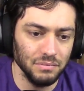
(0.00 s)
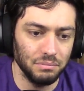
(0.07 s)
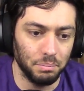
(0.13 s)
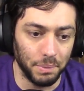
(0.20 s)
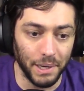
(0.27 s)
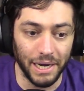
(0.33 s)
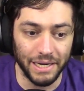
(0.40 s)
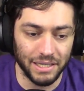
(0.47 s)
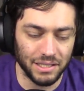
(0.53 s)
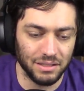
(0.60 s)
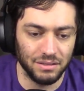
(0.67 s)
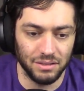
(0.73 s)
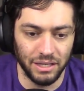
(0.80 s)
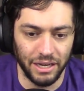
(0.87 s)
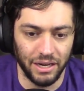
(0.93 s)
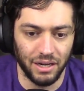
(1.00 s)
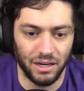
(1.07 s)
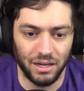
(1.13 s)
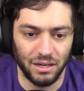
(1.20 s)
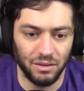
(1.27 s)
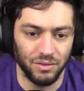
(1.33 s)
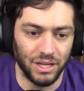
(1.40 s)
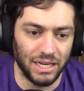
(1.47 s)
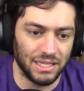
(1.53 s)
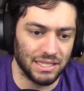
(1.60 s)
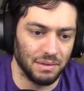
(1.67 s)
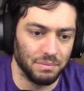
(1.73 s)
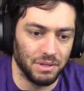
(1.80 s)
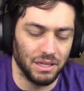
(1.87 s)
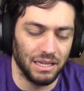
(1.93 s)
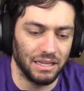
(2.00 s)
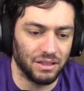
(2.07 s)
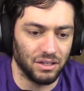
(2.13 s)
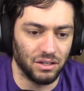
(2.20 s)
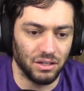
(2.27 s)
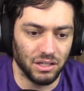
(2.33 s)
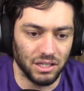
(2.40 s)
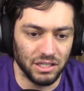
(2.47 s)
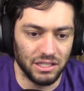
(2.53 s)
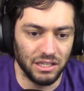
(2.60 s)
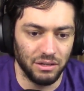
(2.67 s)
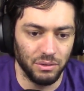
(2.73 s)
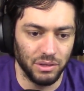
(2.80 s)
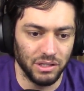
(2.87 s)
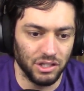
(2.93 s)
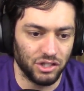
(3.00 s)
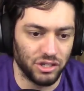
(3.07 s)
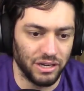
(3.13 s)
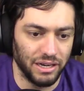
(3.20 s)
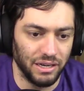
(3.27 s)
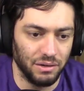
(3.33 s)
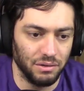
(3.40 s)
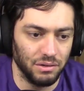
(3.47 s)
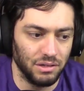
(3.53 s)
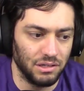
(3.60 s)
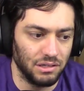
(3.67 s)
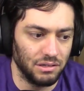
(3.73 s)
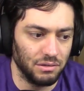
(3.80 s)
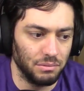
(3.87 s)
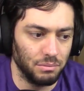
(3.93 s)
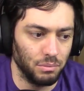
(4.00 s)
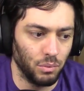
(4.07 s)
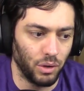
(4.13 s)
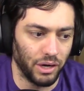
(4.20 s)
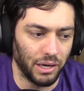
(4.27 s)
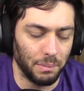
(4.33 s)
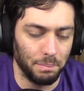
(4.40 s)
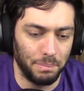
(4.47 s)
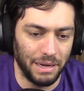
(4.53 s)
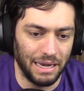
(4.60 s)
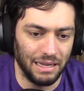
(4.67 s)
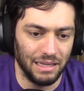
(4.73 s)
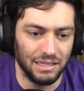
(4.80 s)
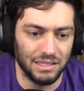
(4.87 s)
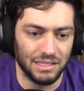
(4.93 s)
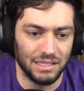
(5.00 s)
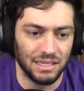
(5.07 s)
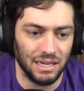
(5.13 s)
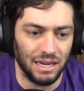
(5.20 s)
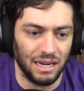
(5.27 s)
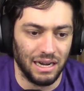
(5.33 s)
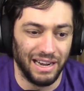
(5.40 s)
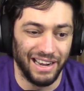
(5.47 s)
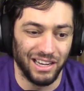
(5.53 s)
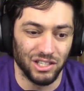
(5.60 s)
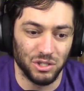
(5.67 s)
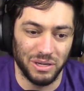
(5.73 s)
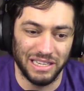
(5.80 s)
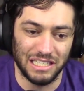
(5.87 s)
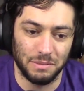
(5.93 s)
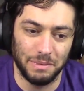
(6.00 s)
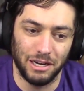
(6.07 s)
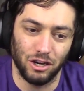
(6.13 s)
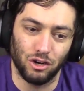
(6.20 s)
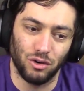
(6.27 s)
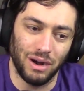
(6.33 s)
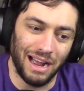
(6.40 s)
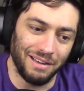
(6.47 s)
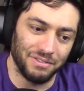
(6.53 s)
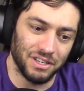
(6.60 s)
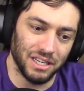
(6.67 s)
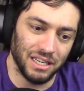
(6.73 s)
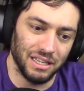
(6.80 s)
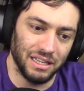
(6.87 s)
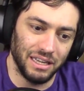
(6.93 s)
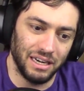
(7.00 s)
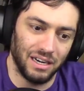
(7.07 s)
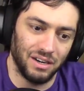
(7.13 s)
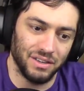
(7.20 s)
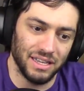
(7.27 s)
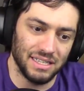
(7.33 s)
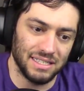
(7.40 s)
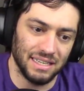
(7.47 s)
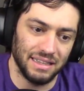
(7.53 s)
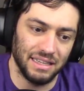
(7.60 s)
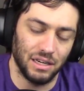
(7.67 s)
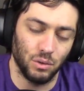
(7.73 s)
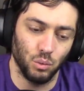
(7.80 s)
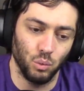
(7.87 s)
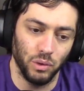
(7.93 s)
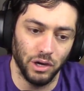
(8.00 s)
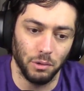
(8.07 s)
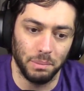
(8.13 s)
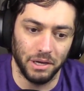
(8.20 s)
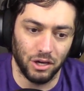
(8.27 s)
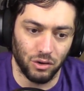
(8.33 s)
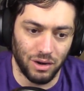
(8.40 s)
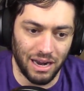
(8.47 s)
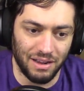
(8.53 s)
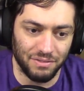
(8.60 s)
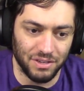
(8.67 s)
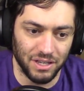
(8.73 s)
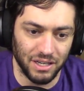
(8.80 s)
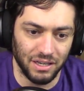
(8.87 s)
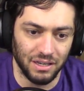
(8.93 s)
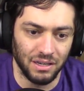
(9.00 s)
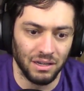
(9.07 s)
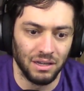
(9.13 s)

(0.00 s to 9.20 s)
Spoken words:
But that's something that they're continuing to try and work in balance. I also asked about crafting in there. They said there will be crafting.